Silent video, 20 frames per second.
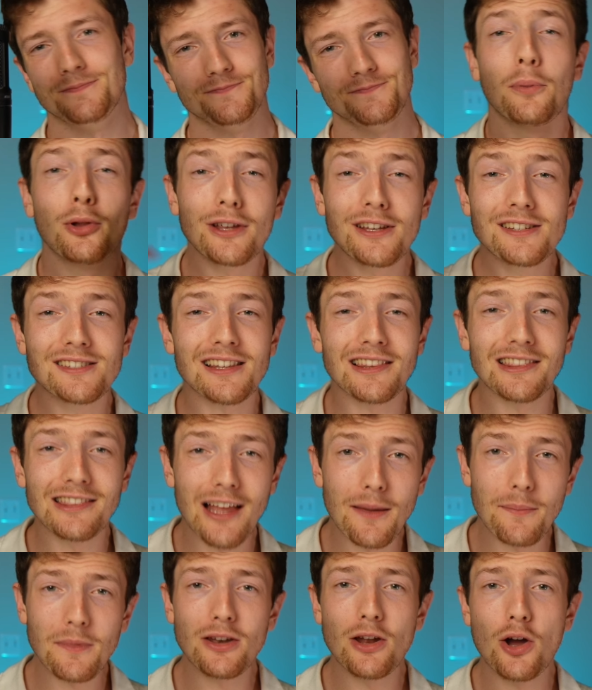Please
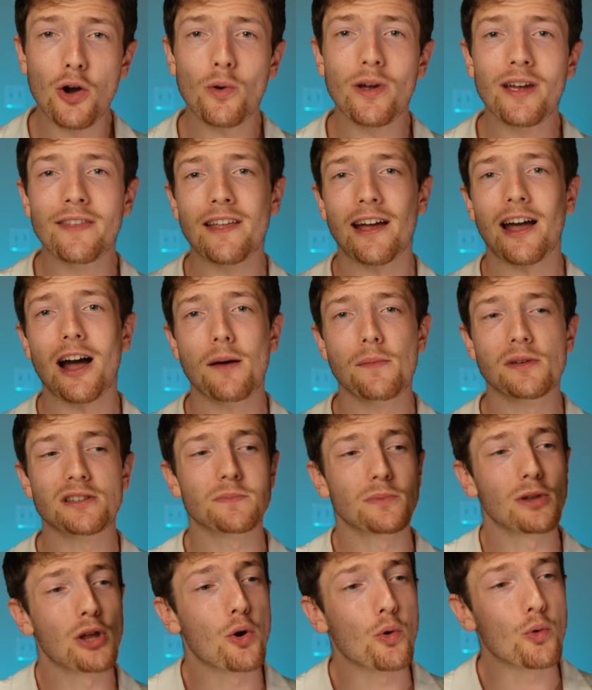let me know in the comments
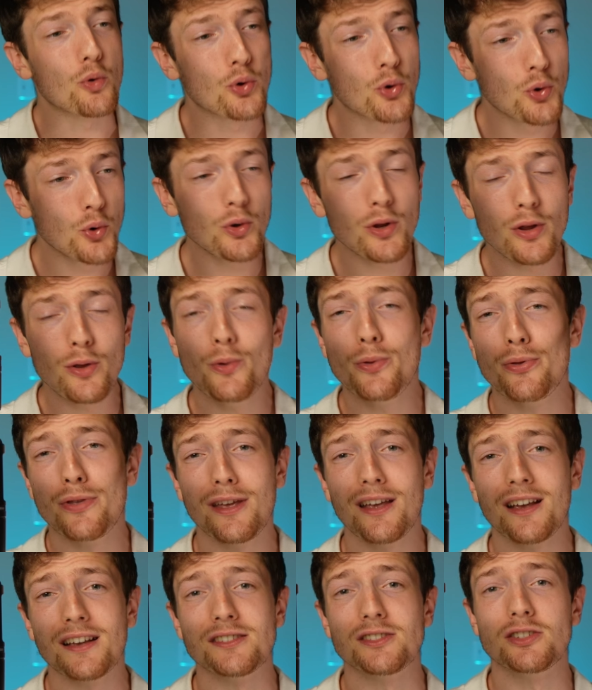below who do you
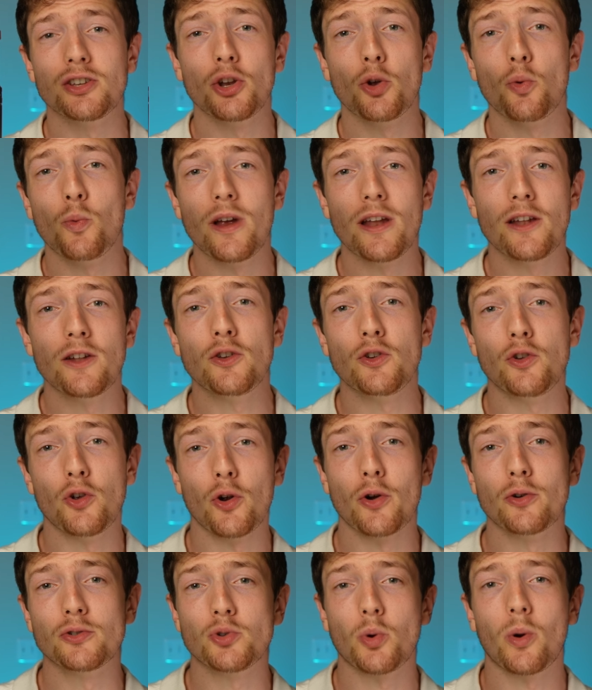think is going to win
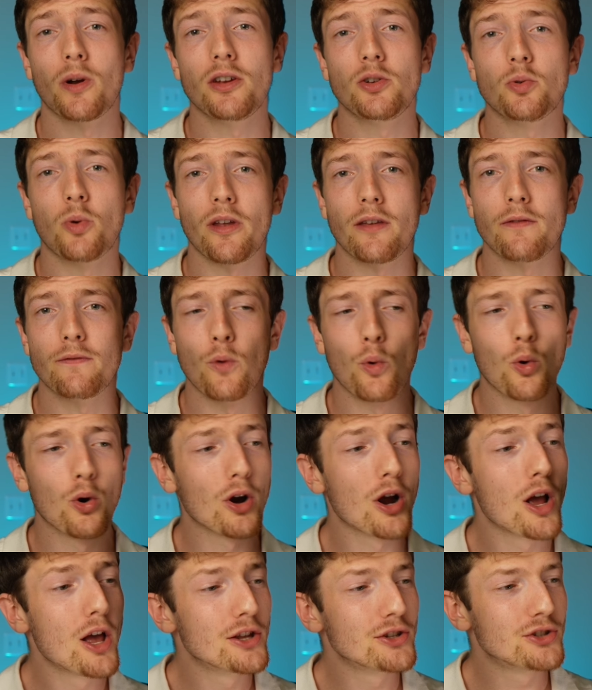Euro
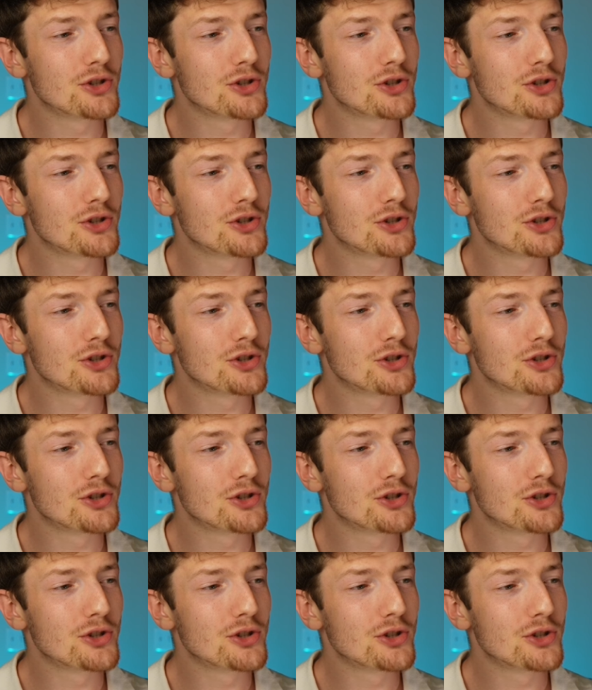2024?